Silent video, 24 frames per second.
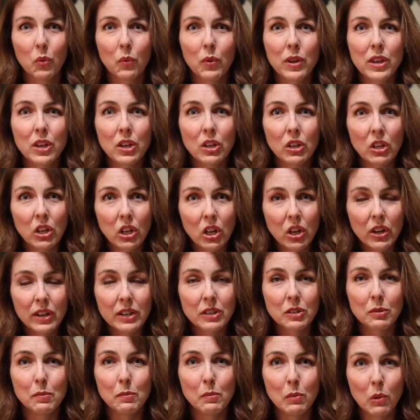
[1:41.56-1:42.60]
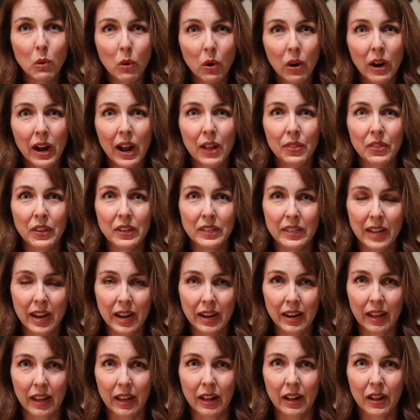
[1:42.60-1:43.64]
when you looked more at the
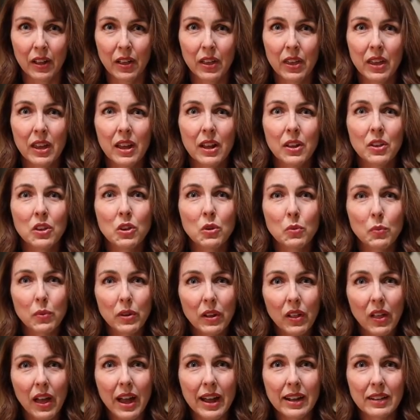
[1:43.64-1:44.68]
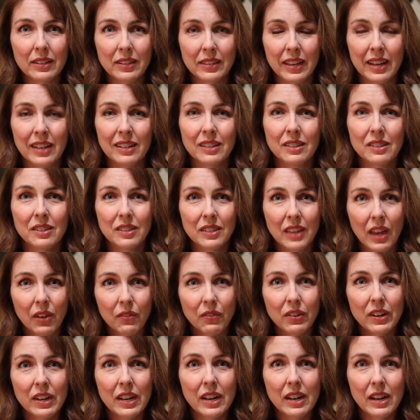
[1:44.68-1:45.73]
data, you realize that
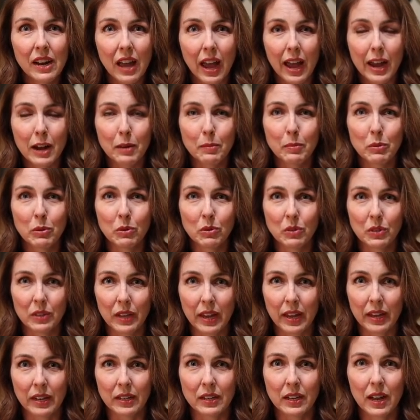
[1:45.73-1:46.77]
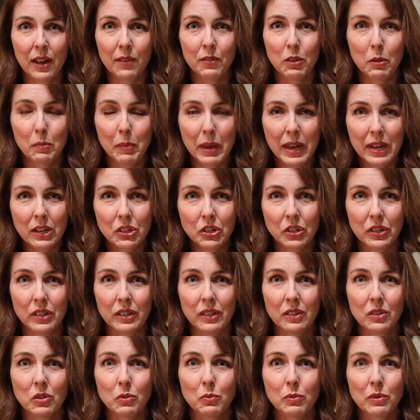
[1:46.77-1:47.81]
79% of the
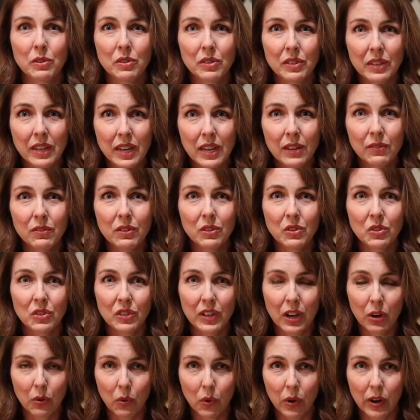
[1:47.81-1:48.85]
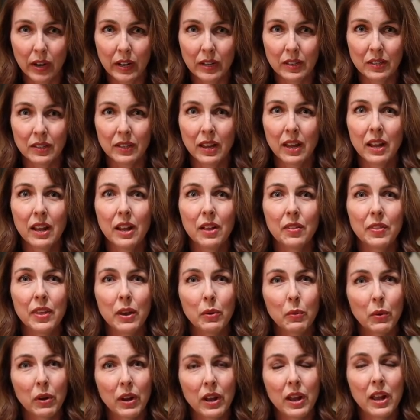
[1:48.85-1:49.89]
patients received steroids
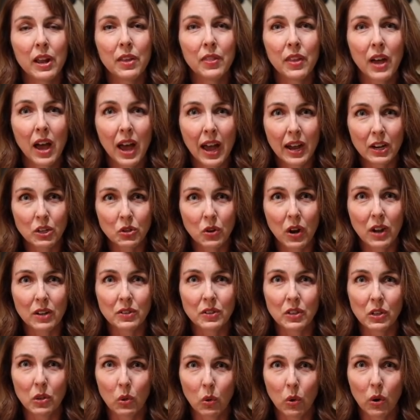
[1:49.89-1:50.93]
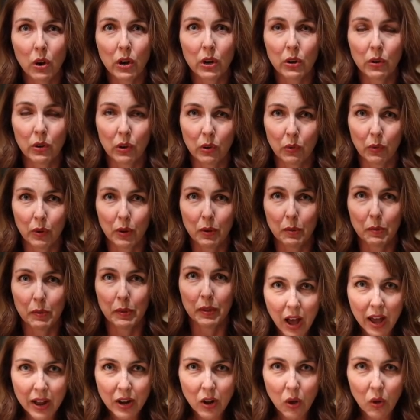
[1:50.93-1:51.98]
that were in the hydroxychloroquine group,
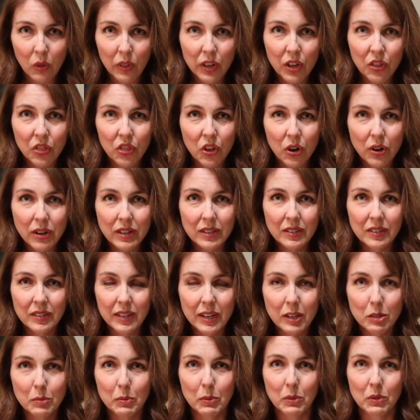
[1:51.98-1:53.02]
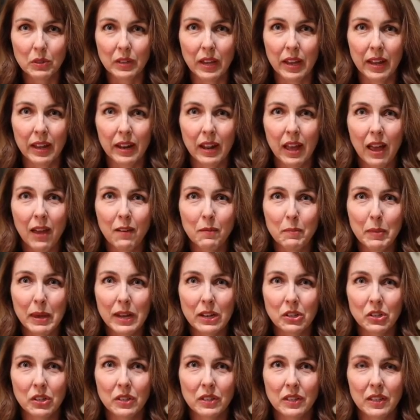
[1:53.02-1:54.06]
and only 36% of
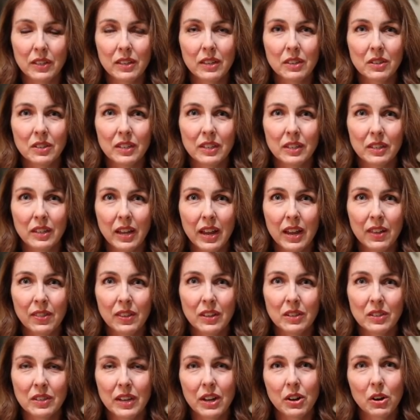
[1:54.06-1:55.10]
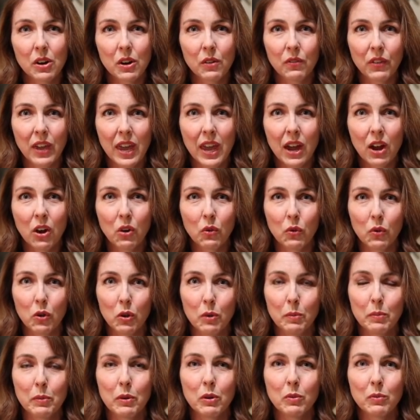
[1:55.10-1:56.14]
patients in this in the standard of care
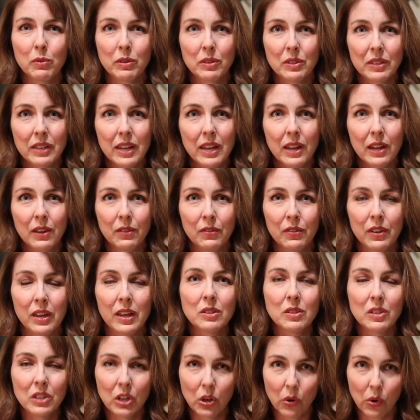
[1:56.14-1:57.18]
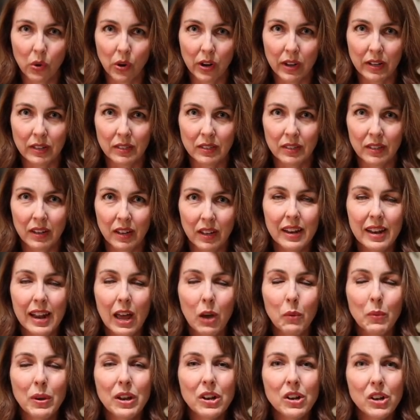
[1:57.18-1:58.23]
group received steroids.
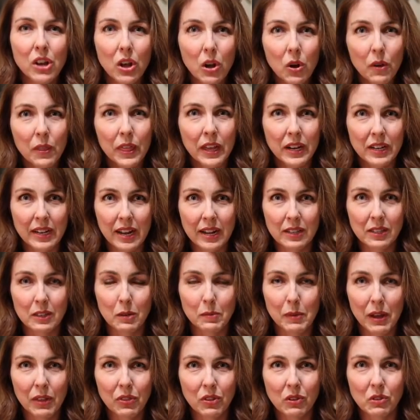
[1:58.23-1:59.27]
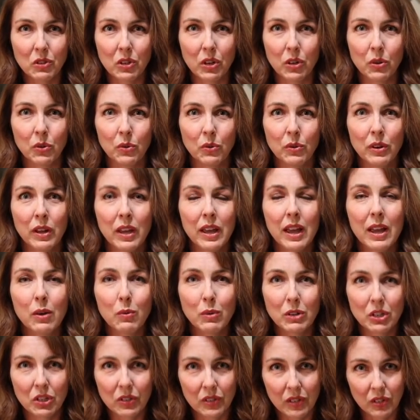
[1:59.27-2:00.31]
Now we know that dexamethasone,
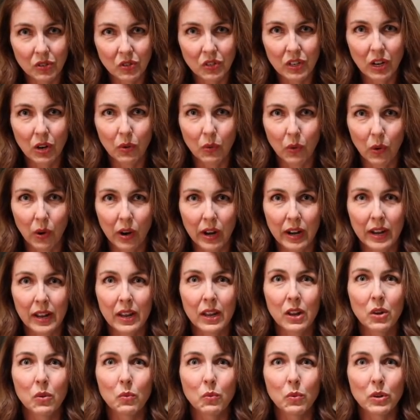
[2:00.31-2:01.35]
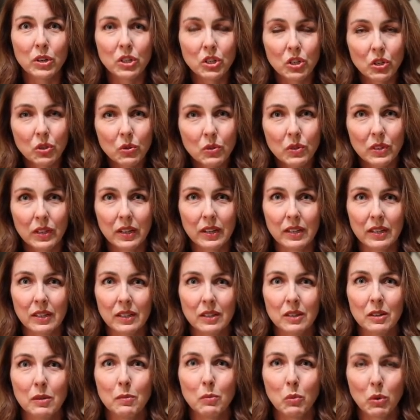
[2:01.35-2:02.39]
which is a steroid,
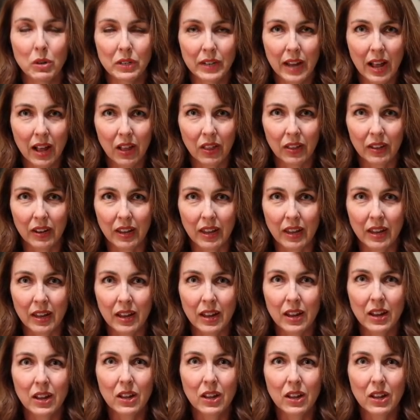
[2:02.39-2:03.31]
reduces mortality.